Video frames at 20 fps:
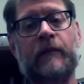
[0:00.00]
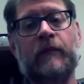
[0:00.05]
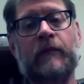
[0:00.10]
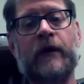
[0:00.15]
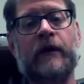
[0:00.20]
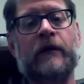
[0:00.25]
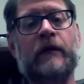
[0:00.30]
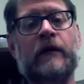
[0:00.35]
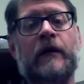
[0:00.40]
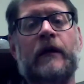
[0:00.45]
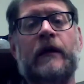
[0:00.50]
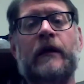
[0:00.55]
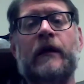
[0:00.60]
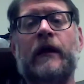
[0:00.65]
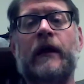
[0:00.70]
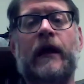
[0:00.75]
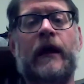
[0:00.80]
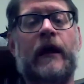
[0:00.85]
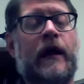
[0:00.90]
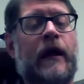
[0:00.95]
him
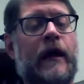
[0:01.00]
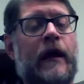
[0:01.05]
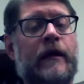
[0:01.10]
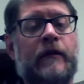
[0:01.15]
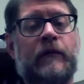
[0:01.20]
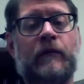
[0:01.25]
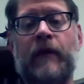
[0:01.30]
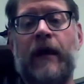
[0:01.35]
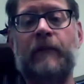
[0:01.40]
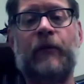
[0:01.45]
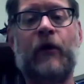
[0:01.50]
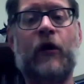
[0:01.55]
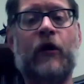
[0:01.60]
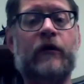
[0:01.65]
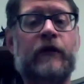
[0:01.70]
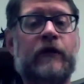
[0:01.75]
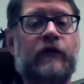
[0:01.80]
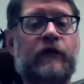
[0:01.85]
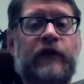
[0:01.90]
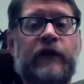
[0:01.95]
and my
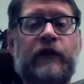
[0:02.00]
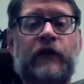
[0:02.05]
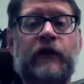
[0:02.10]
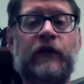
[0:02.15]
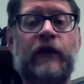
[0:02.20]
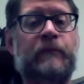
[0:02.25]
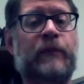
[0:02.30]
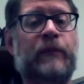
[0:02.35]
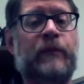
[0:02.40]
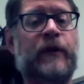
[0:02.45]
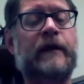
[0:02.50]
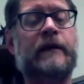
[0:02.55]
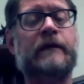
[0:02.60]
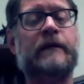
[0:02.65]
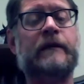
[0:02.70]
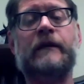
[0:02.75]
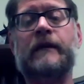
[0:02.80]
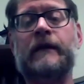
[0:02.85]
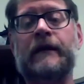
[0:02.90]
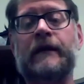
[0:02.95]
partners here at
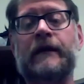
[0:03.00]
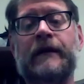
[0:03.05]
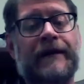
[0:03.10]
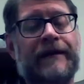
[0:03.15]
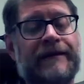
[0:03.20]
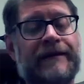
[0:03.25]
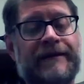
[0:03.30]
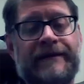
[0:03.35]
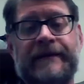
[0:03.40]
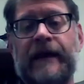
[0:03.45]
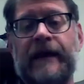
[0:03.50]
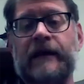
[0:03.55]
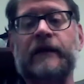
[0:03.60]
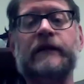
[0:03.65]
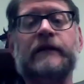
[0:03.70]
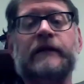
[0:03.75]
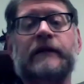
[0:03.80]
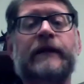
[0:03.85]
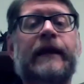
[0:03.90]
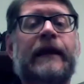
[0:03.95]
Pitt,
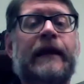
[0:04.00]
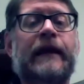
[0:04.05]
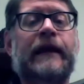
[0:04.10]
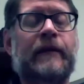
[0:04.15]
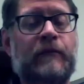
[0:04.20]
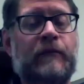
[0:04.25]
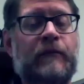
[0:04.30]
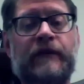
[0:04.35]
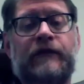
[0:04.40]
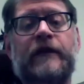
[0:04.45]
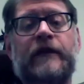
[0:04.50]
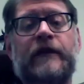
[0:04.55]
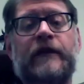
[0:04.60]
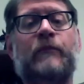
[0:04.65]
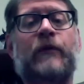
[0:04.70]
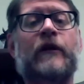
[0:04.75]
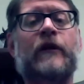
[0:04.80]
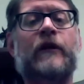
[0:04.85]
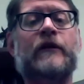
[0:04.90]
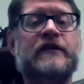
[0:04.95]
Stella Lee, Missy
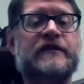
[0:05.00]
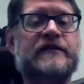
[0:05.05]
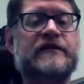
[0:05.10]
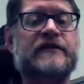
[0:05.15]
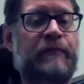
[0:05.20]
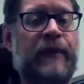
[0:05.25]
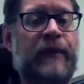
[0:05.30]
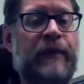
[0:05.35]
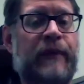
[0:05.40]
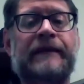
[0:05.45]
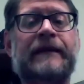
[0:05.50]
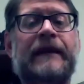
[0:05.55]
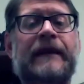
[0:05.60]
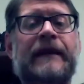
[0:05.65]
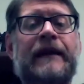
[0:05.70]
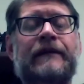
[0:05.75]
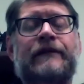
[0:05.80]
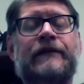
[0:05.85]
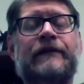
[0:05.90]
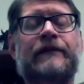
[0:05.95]
Burgess,
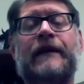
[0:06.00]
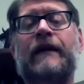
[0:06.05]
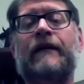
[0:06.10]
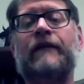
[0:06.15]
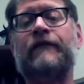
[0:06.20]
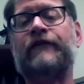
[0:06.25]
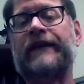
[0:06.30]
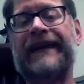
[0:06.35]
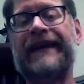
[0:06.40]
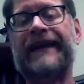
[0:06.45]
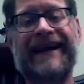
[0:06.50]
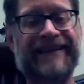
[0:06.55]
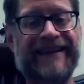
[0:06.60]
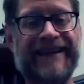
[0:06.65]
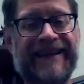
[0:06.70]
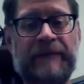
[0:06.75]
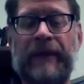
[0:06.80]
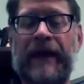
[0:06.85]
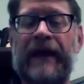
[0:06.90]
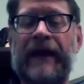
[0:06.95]
Ben Masev,
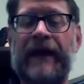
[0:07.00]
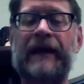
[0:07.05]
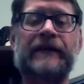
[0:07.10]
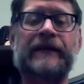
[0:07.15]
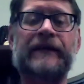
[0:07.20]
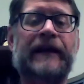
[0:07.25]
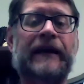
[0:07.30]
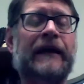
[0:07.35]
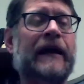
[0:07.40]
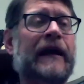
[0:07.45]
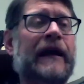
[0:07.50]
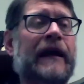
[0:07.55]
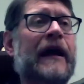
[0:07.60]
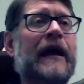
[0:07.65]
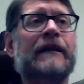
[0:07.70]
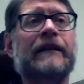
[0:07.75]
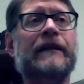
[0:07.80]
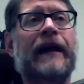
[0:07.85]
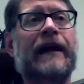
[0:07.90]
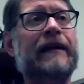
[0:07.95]
Kelly Bailey,
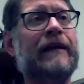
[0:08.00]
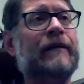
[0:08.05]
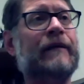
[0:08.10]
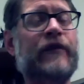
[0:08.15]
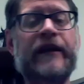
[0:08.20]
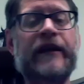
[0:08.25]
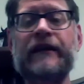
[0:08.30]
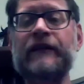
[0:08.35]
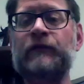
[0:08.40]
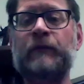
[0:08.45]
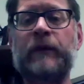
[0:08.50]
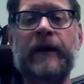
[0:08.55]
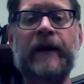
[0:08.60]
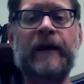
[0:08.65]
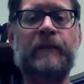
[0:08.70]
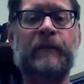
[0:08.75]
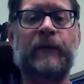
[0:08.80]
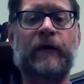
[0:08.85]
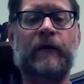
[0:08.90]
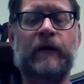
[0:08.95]
like these
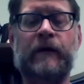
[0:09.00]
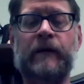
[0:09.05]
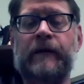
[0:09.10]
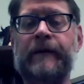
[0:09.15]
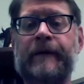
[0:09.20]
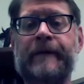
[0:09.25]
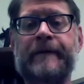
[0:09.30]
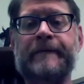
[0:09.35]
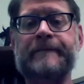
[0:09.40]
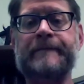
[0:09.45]
people,